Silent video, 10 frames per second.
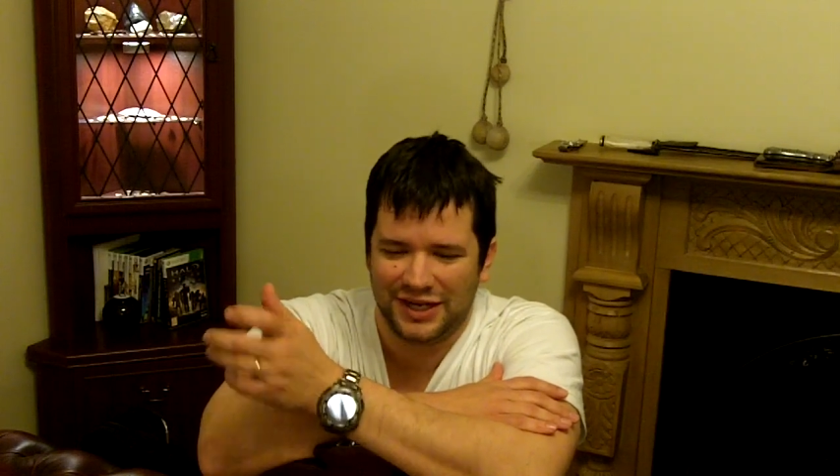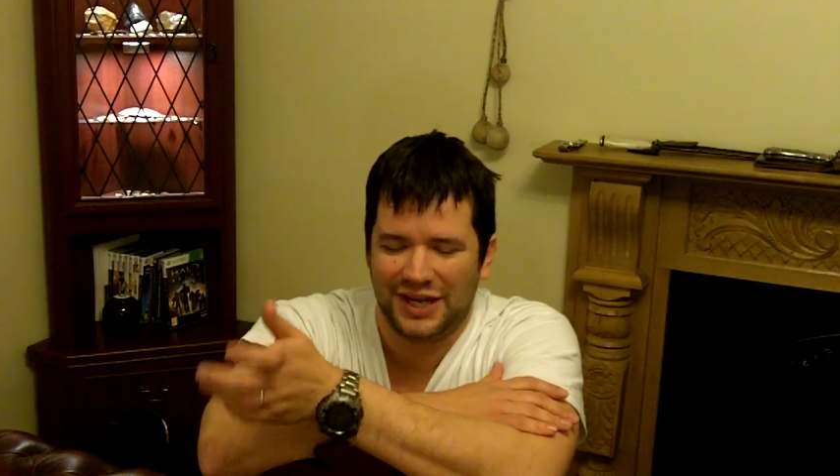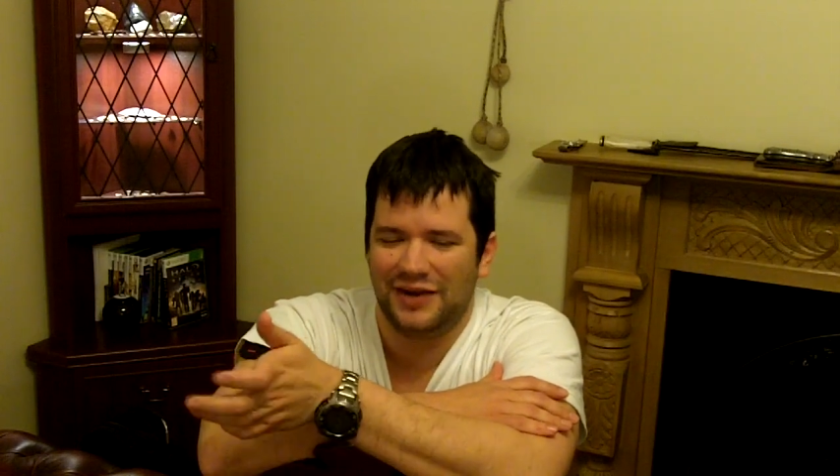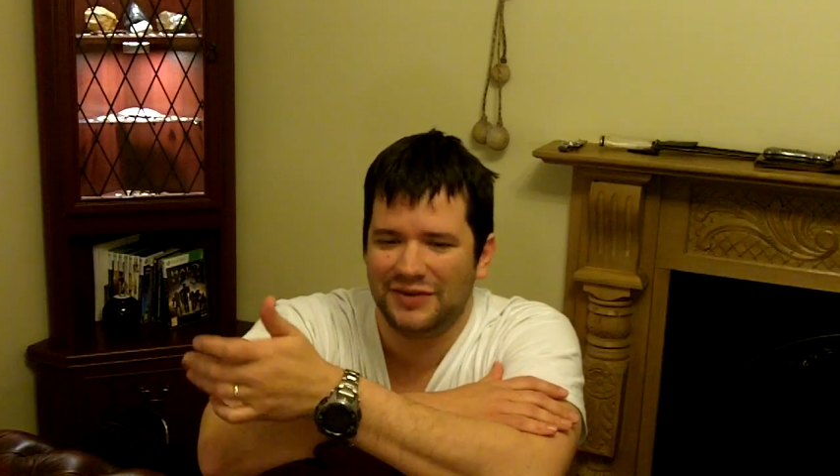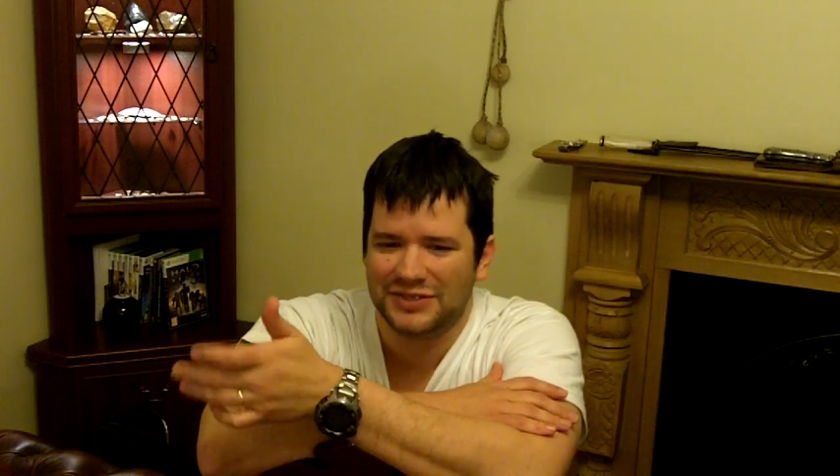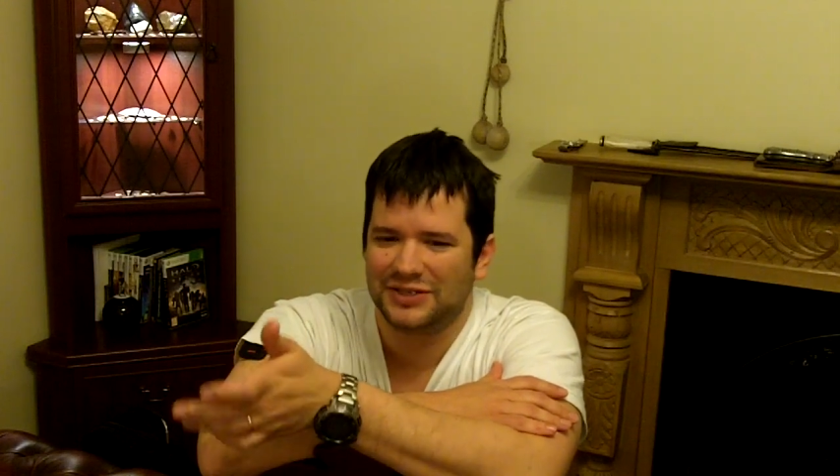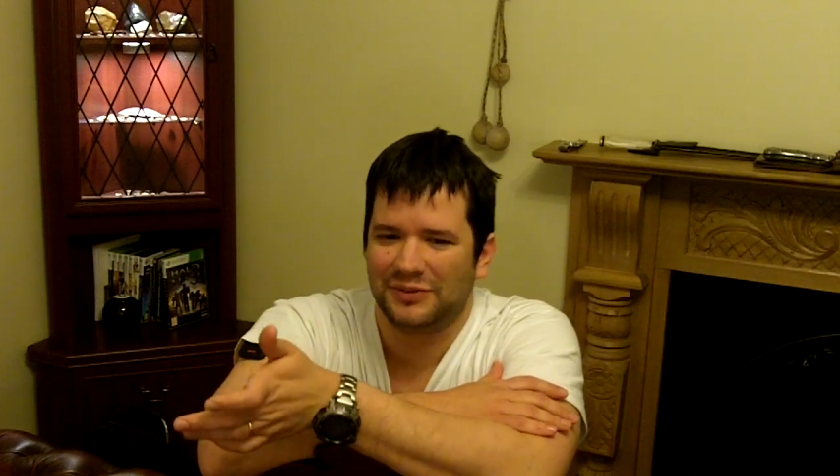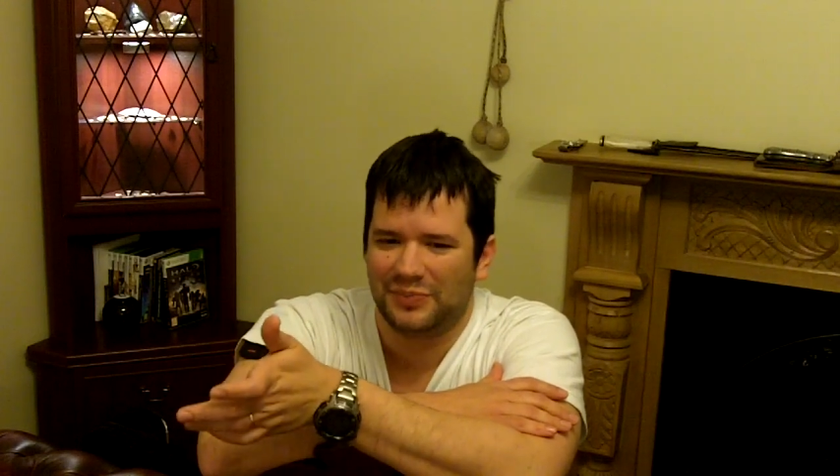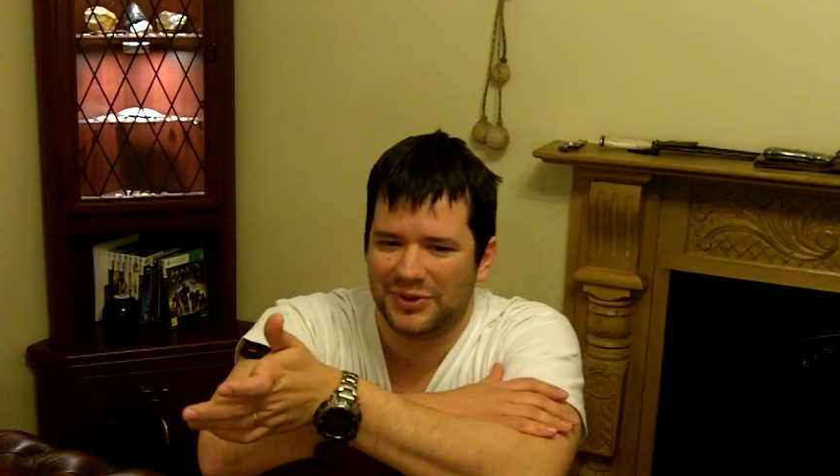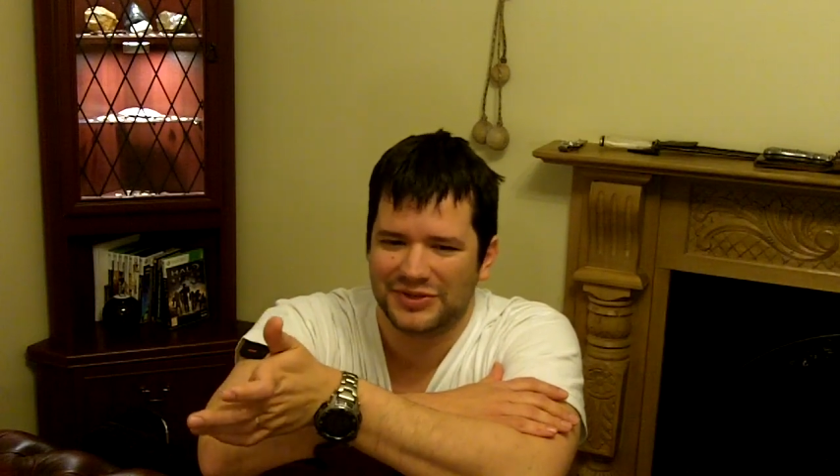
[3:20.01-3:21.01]
and every
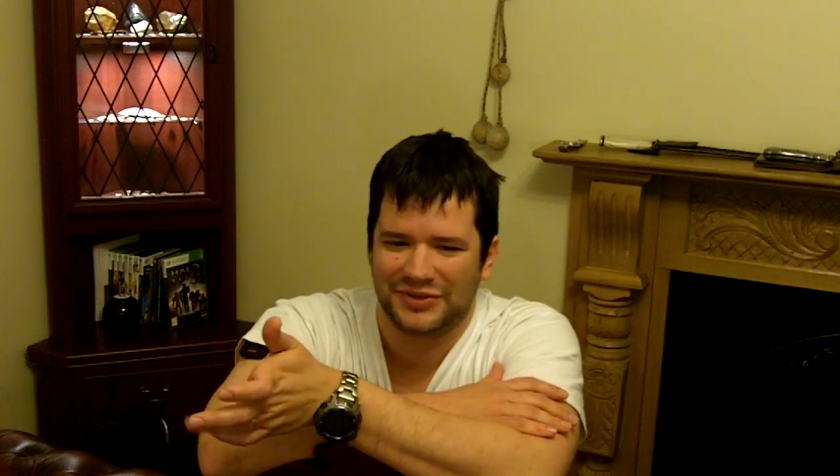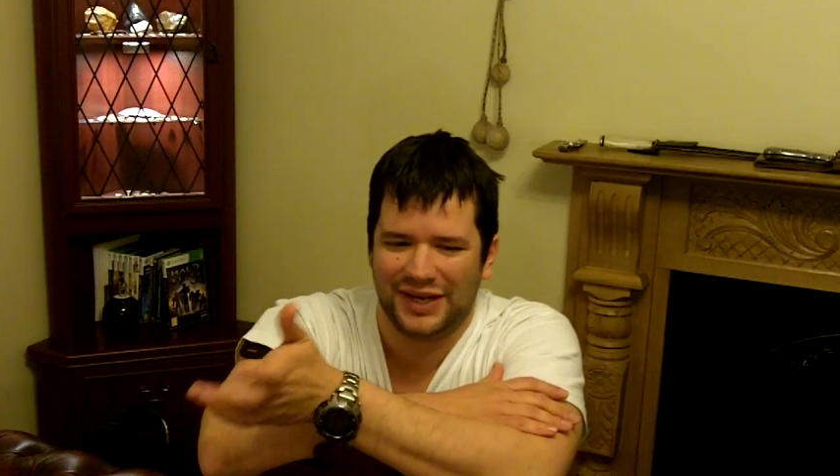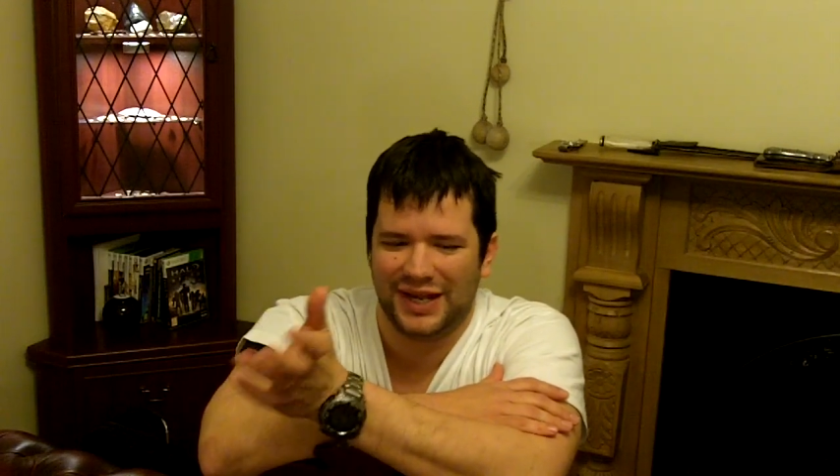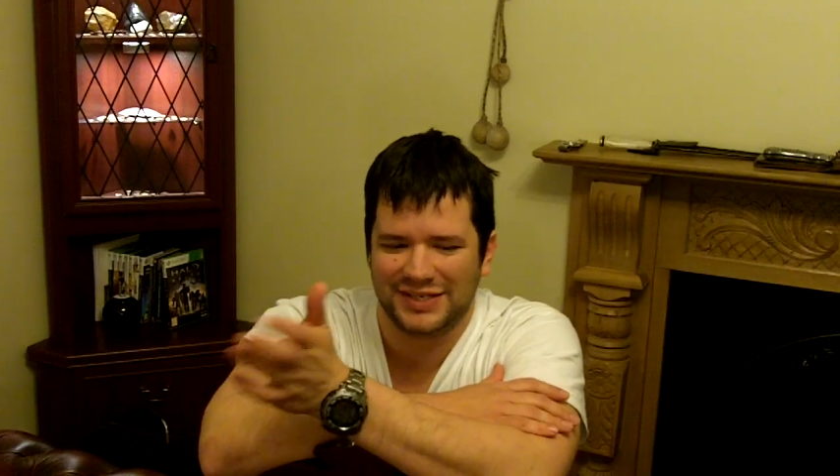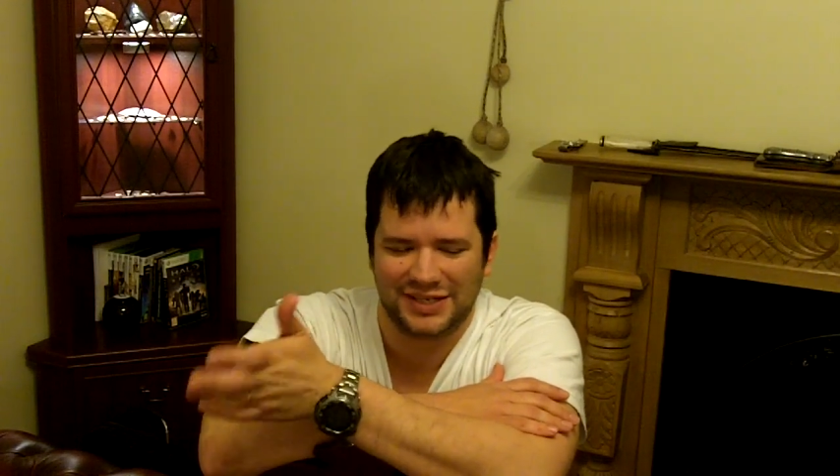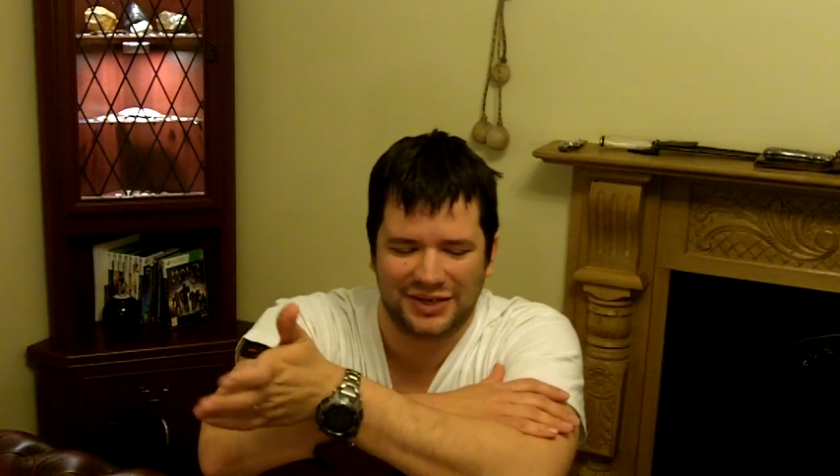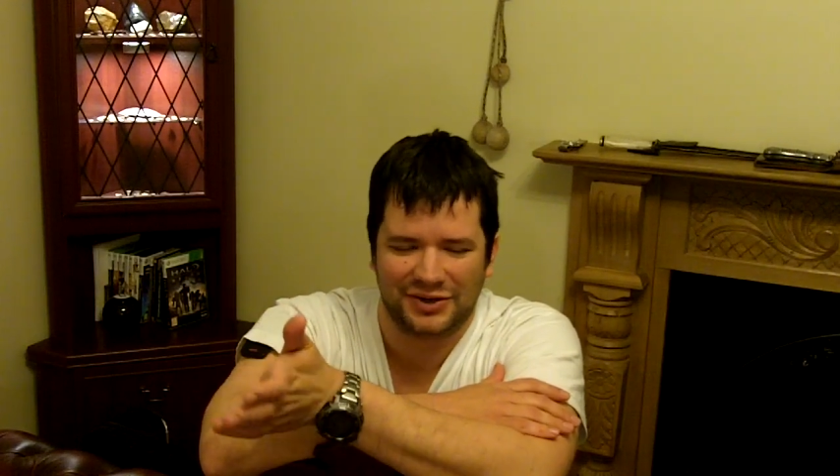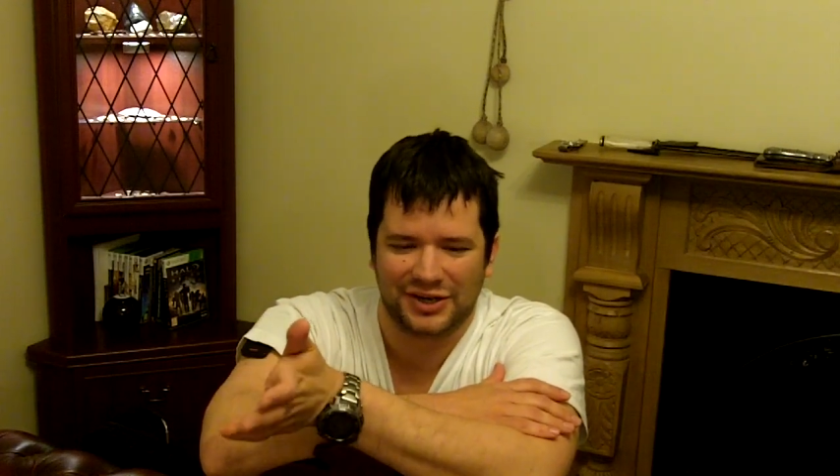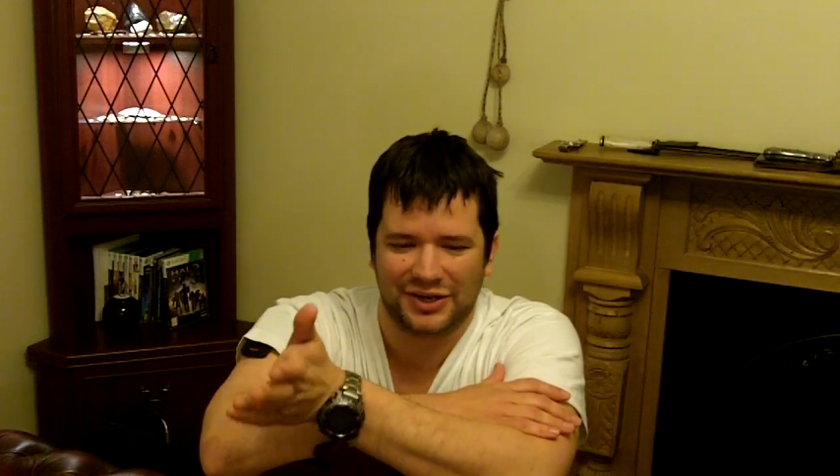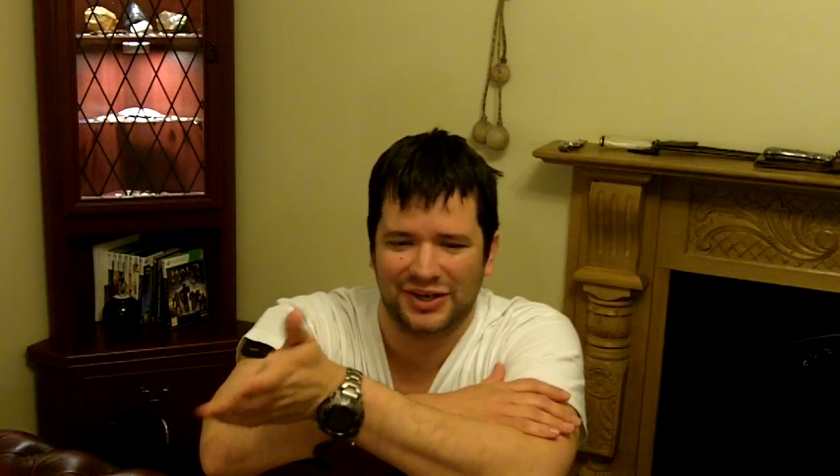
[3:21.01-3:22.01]
single person that has an
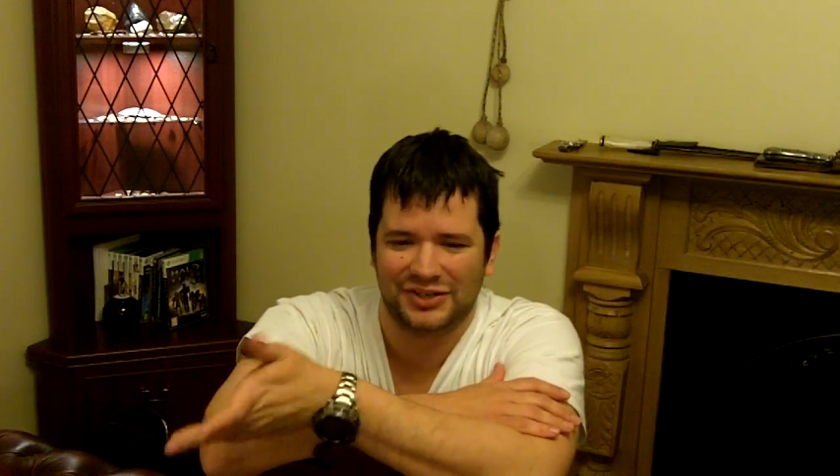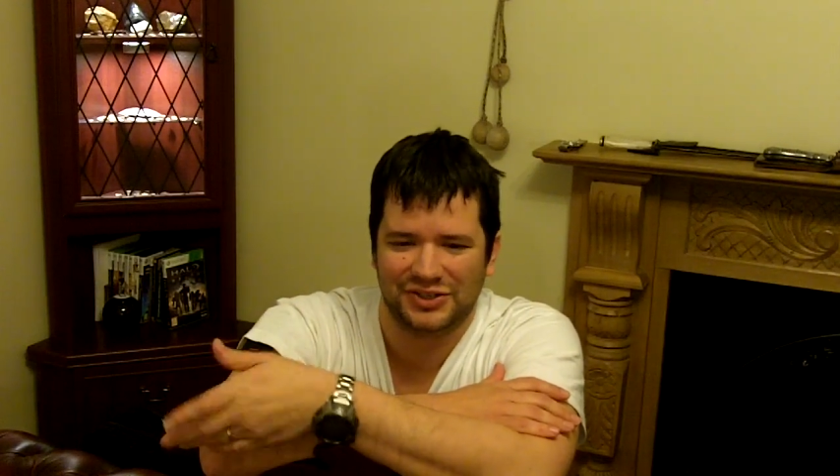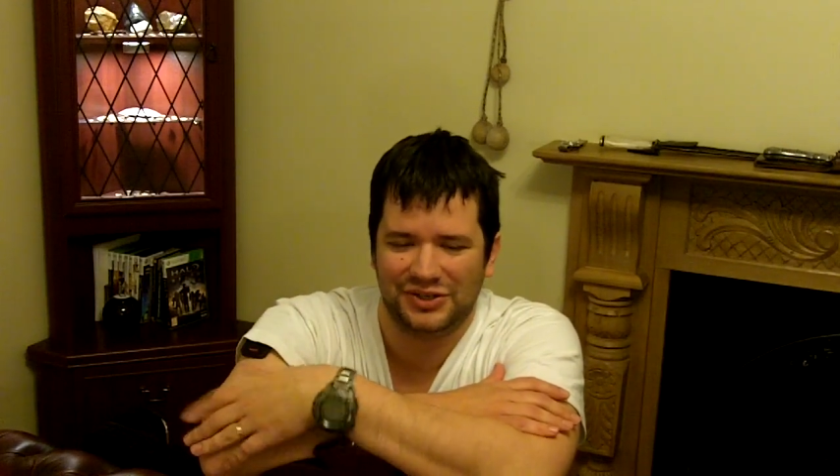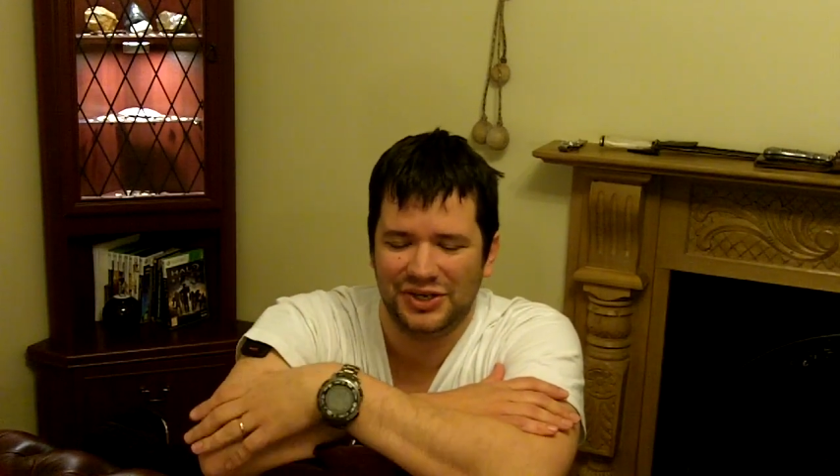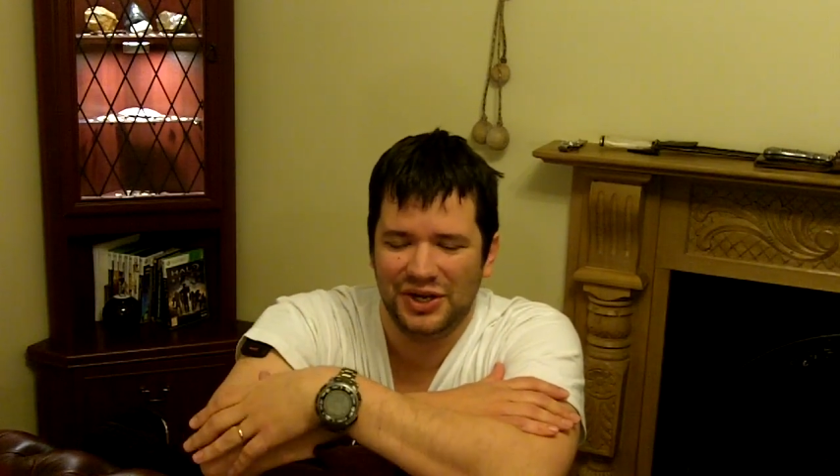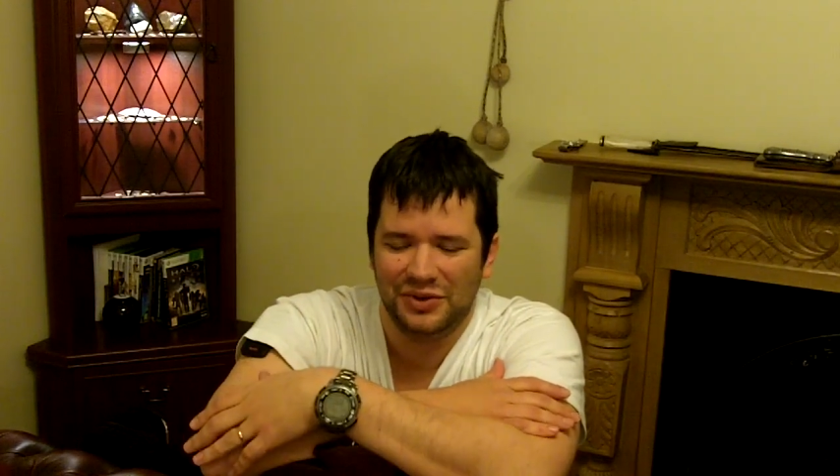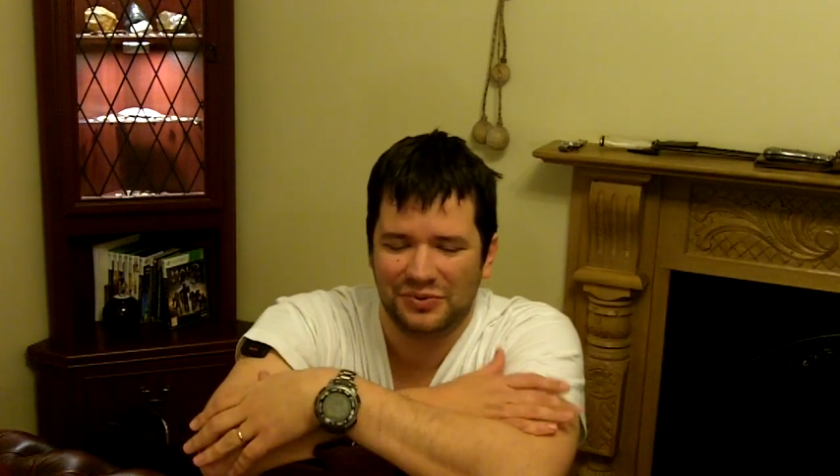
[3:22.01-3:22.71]
internet connection